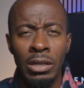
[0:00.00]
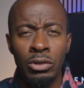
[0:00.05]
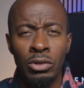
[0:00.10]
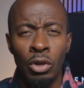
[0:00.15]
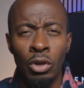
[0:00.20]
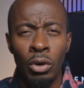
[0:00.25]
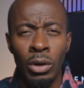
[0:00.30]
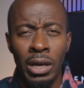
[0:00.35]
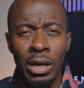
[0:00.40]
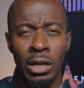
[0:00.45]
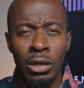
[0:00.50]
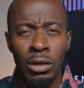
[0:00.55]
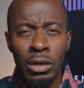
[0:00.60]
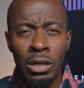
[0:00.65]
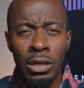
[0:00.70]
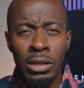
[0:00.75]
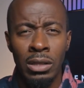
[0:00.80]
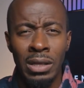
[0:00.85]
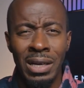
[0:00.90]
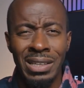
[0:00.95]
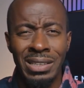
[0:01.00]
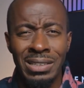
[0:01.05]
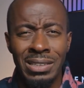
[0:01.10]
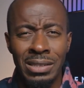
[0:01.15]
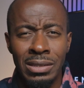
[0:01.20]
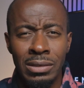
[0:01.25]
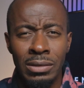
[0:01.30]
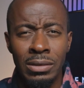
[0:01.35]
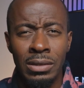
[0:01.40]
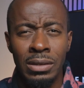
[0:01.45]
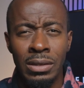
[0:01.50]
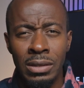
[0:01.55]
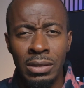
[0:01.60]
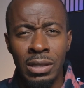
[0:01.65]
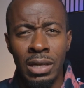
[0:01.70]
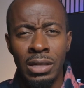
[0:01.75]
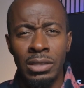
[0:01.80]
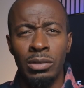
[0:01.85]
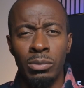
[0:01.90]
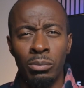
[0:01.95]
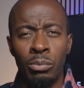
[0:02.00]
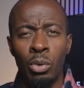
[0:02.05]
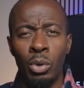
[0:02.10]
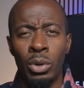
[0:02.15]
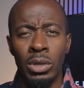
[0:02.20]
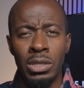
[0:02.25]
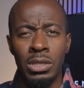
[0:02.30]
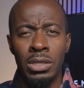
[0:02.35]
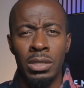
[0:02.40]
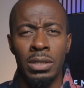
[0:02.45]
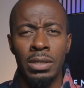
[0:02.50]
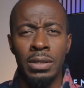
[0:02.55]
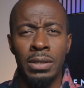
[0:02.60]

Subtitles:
dog ear looking nice and pointed.